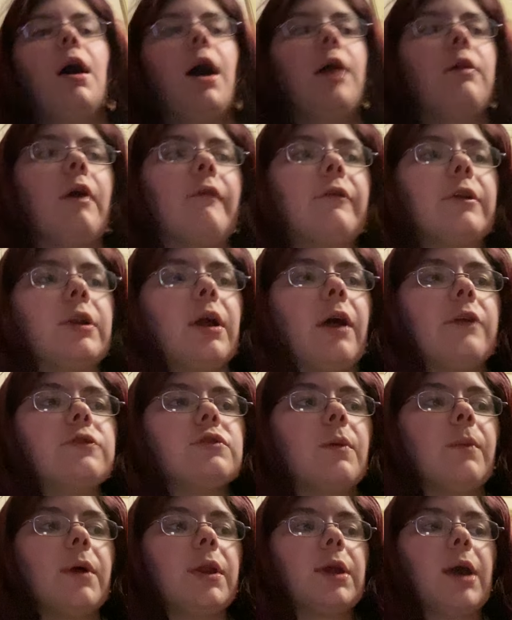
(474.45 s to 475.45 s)
I love her to death.
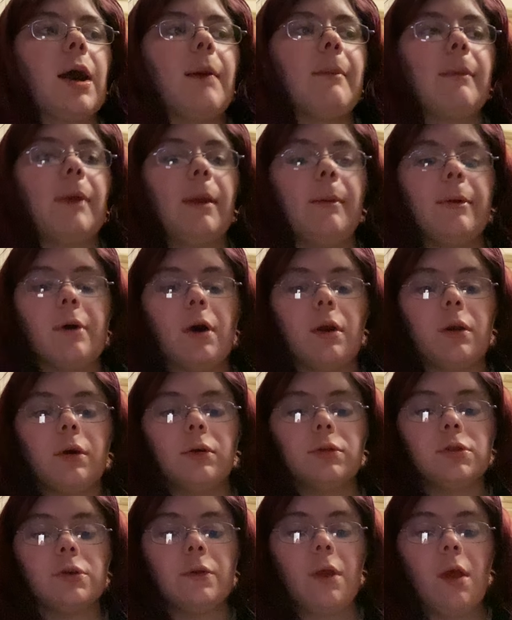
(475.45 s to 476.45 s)
So I went and got my baby
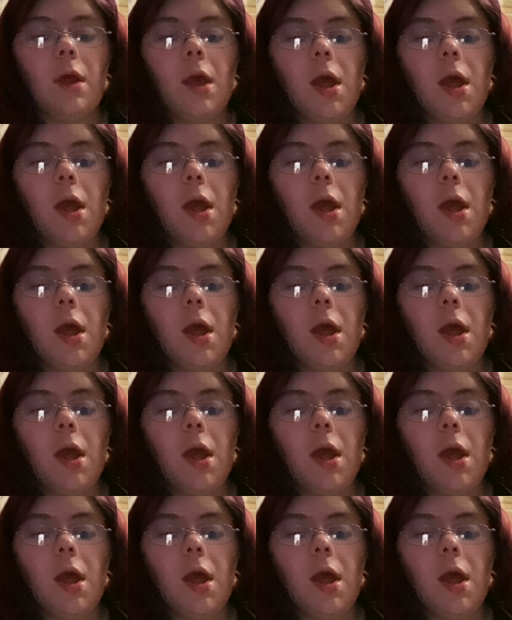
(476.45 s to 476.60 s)
cuddles.